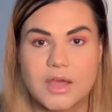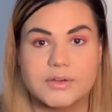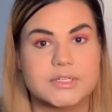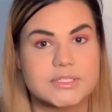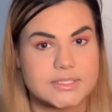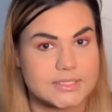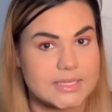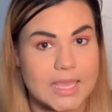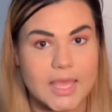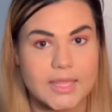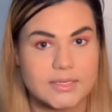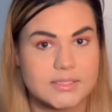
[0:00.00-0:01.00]

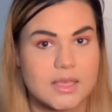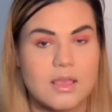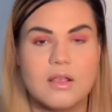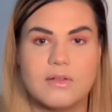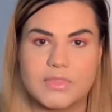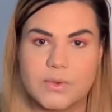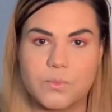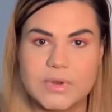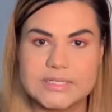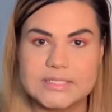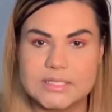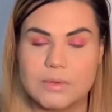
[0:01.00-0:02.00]
understand that
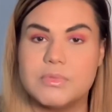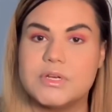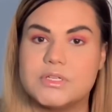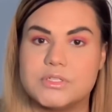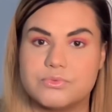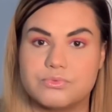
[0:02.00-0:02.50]
when someone is